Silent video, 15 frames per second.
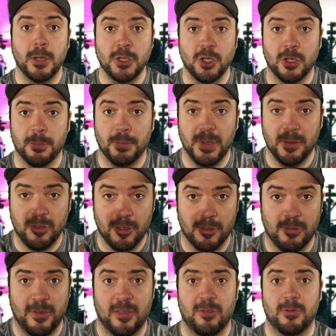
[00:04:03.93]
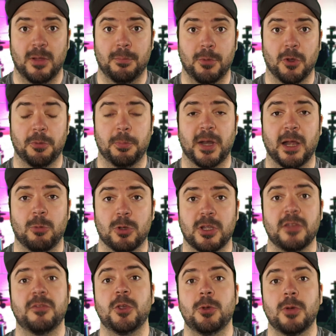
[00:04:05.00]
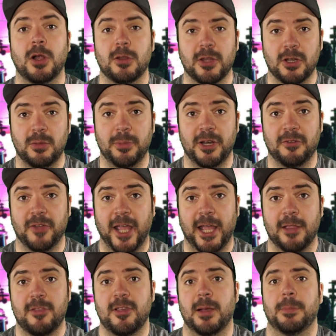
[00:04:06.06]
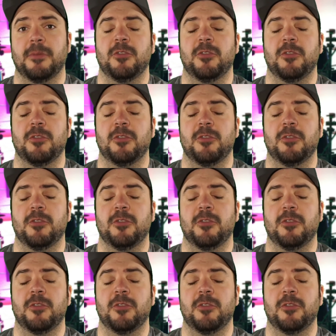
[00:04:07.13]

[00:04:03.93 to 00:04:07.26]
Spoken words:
You can be successful on both, but I will give you a little bit of a heads up.